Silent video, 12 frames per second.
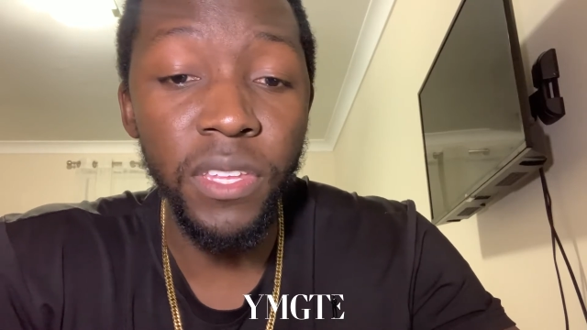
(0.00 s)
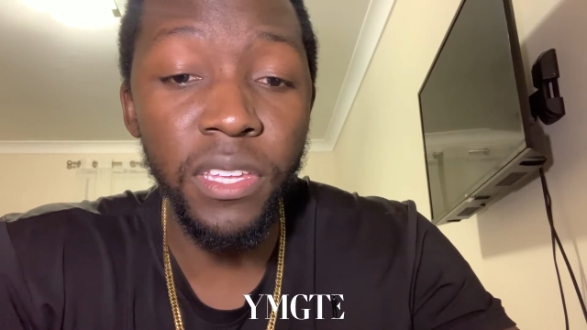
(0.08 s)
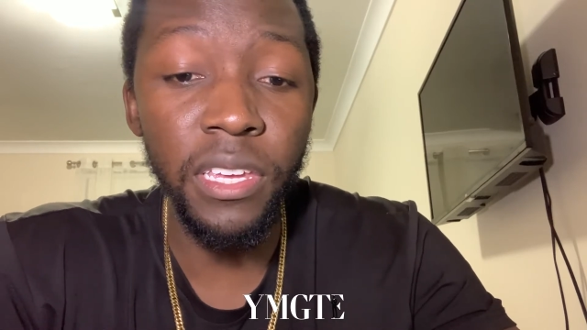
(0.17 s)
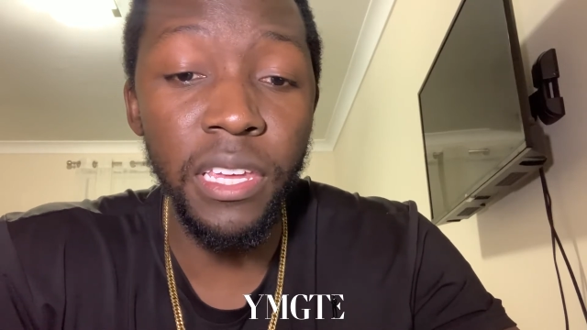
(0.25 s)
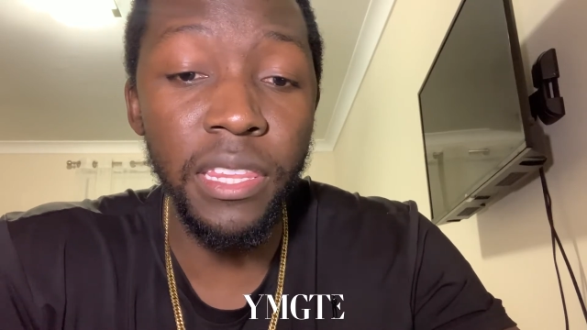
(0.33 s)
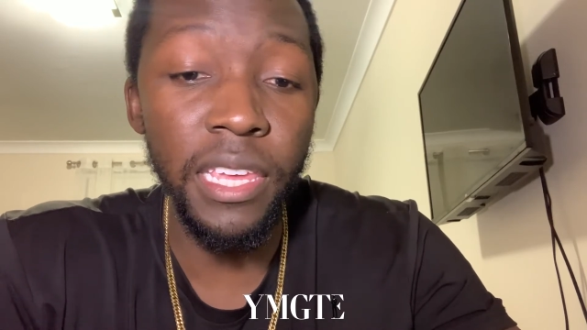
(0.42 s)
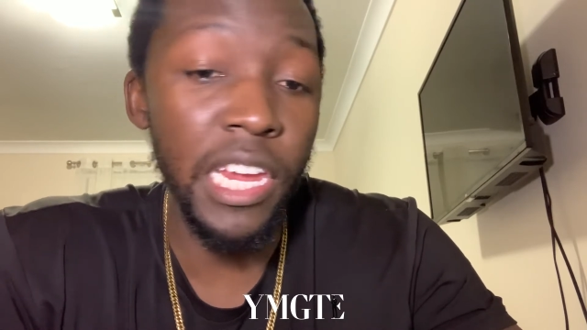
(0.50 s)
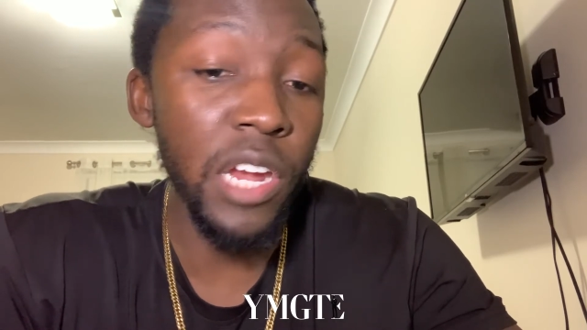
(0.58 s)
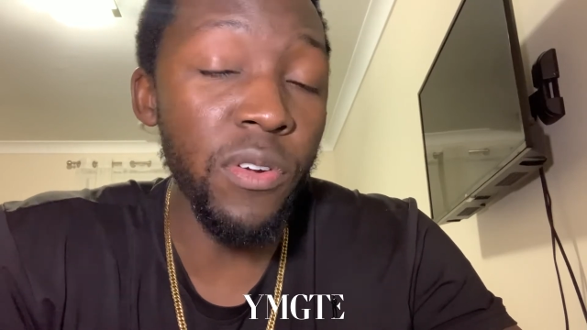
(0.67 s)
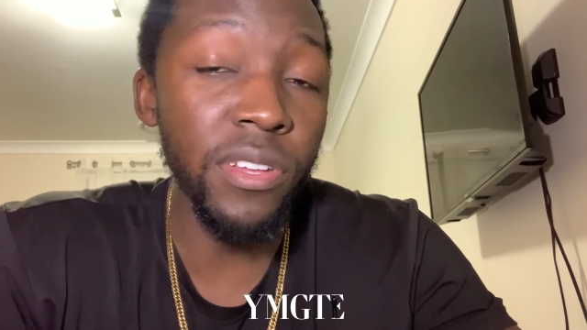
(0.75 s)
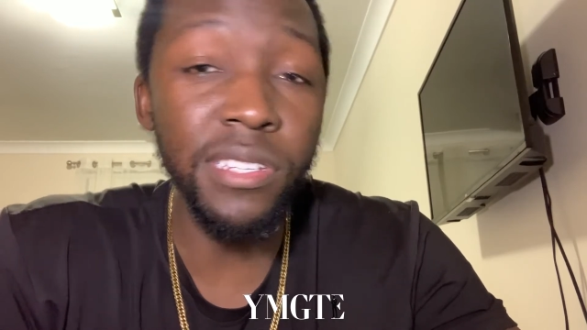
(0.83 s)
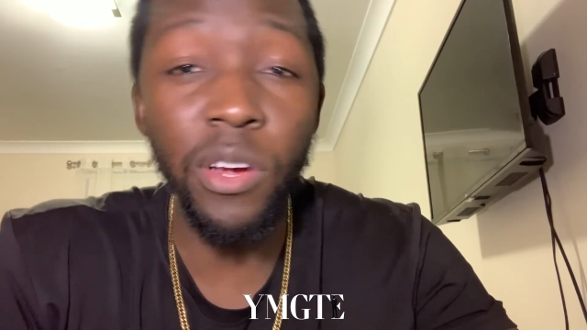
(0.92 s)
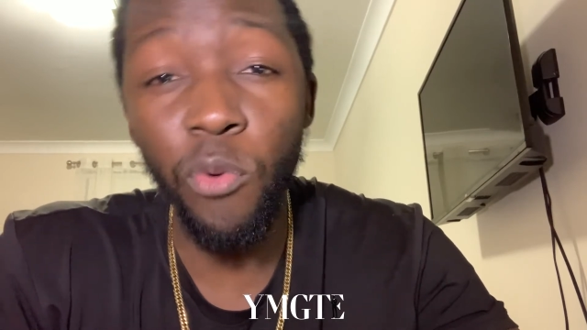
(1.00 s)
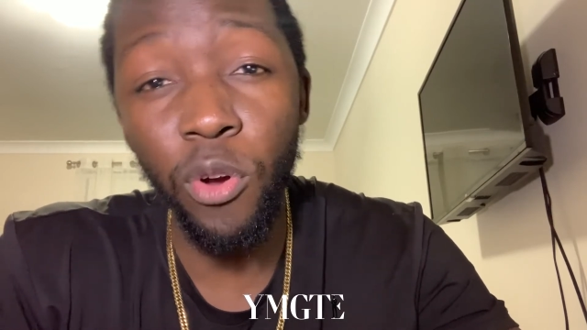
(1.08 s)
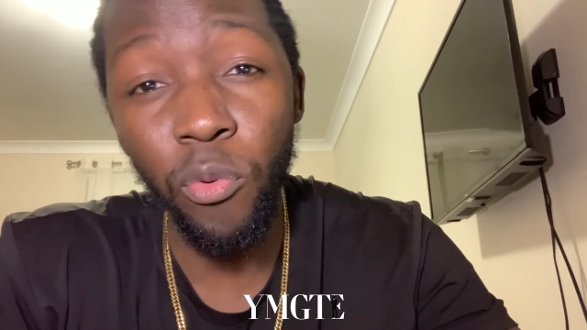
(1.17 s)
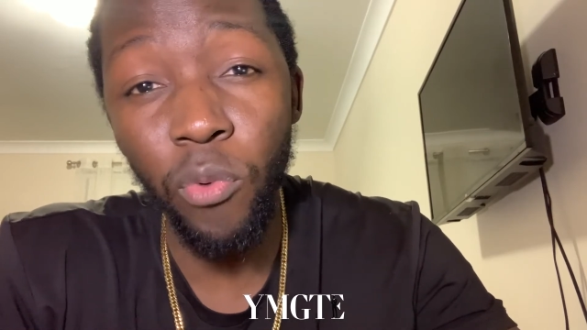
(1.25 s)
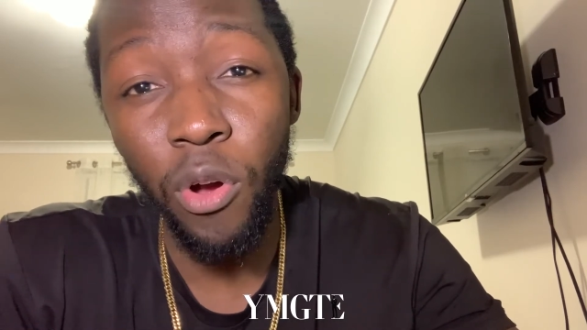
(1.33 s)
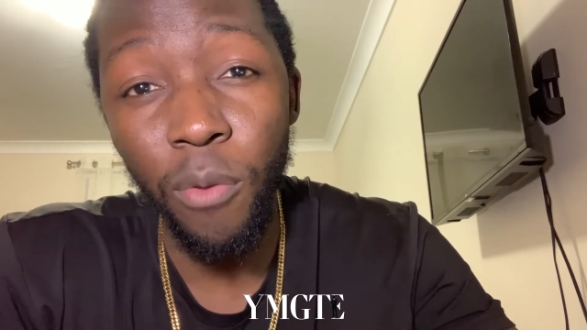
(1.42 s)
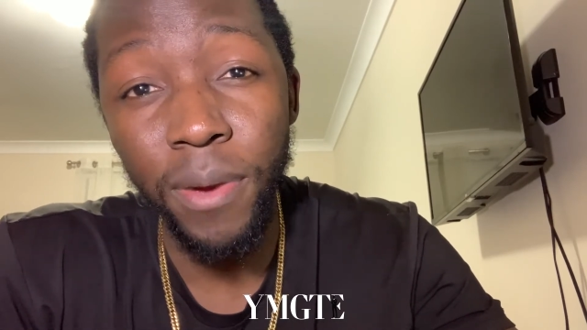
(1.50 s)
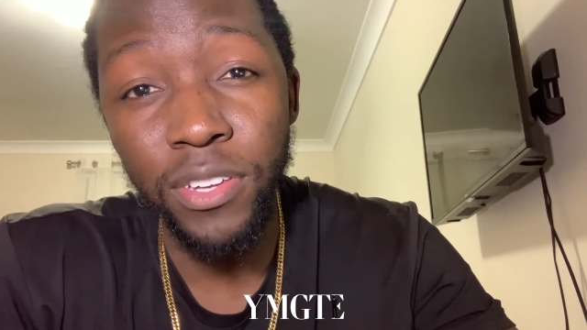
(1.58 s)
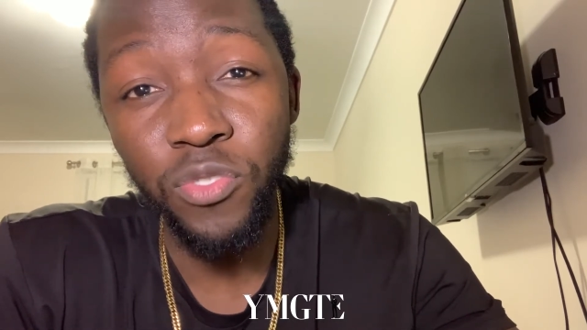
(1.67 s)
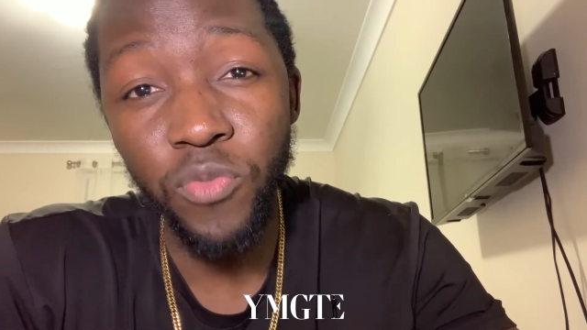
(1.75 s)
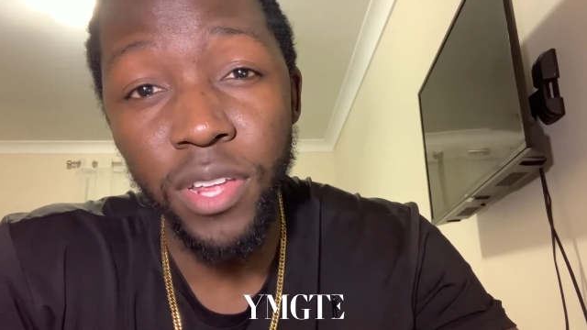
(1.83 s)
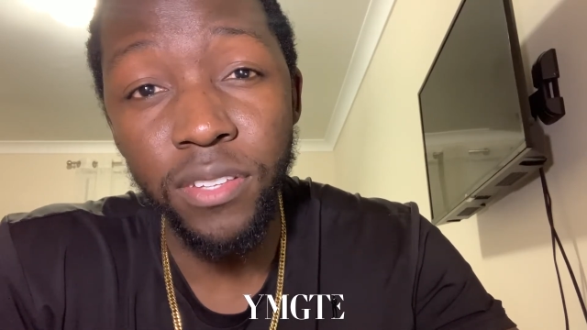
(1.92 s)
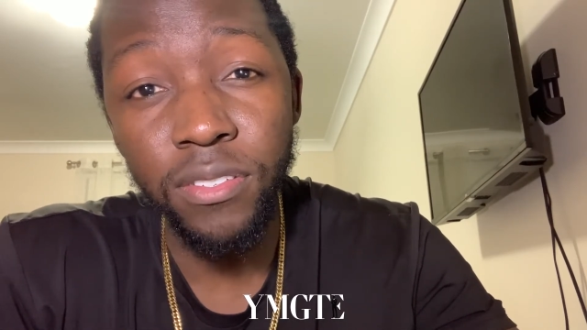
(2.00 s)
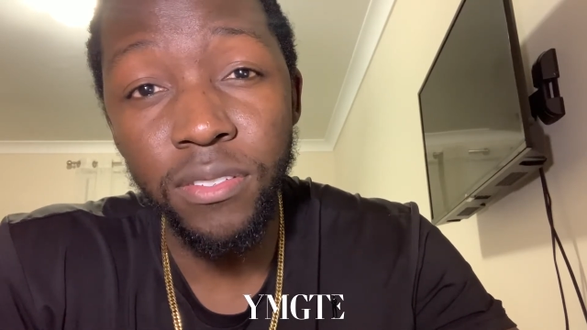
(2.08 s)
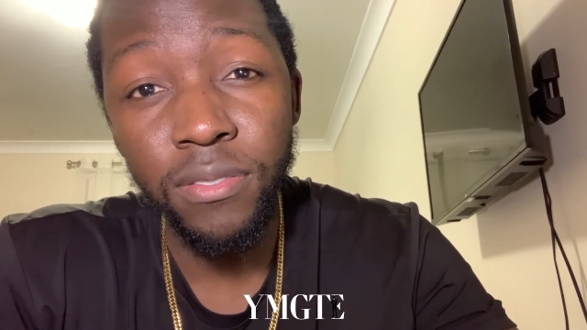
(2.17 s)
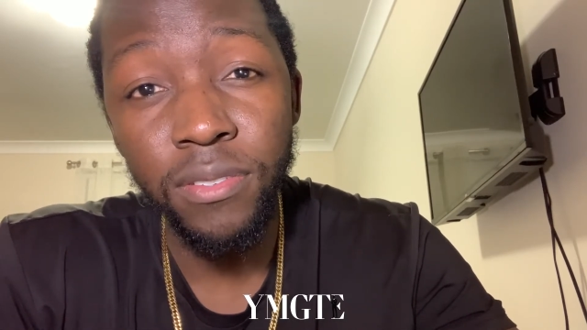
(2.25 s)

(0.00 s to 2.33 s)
in the areas that work well with my strengths.